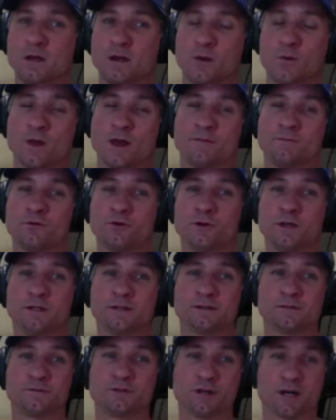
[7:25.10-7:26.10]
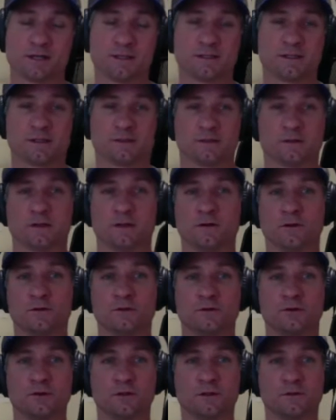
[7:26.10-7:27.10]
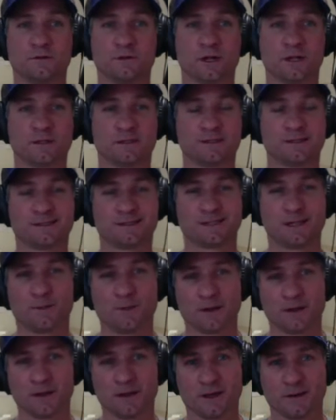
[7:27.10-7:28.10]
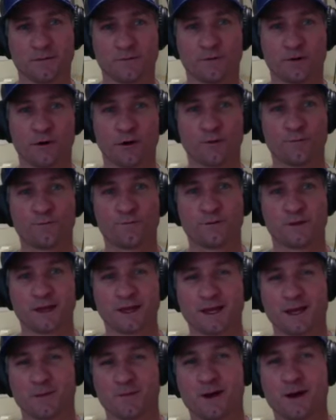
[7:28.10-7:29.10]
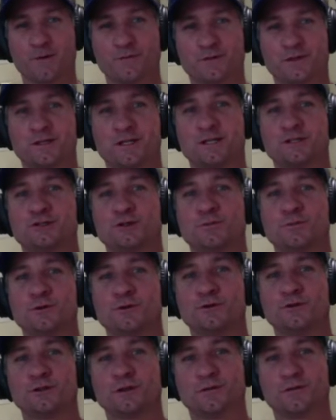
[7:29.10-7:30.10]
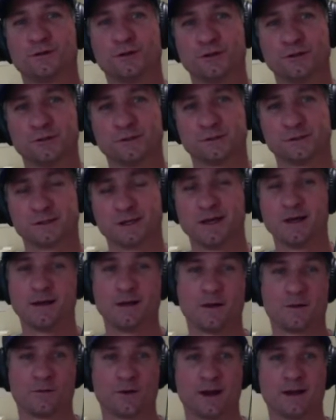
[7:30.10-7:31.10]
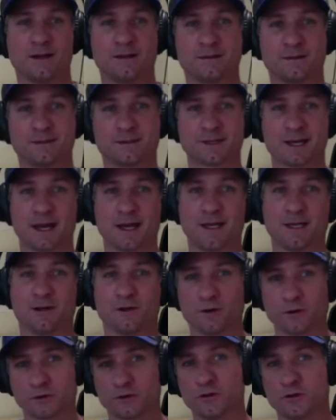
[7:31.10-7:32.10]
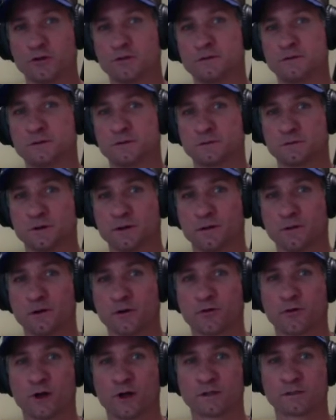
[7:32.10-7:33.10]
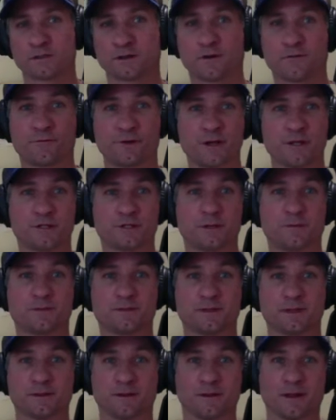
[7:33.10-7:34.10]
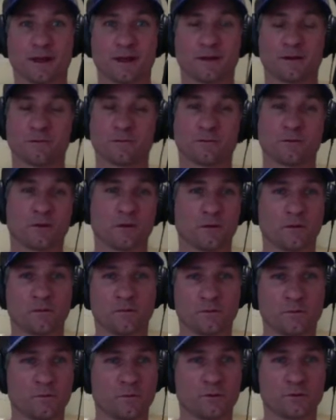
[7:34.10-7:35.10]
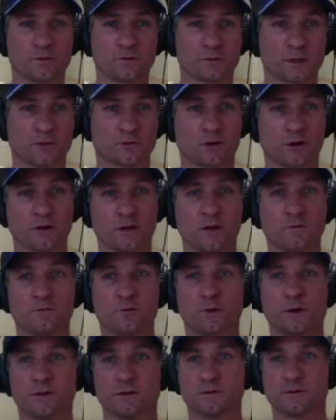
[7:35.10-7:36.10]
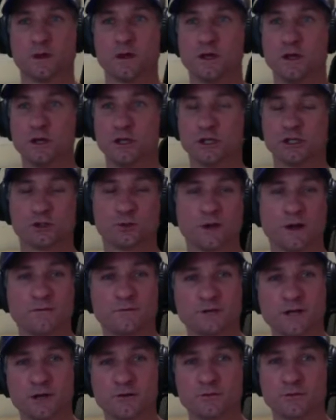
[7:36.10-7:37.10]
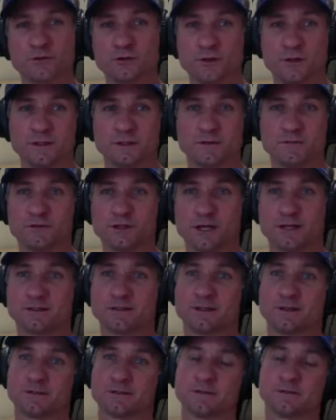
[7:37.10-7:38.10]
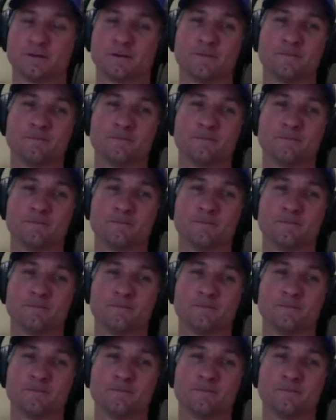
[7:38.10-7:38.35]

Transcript: We have duties of justice, and those duties of justice typically involve thinking about the distribution of goods, right, in society, or goods across our friendships and the like, or with respect to our loved ones. So we have general duties of justice.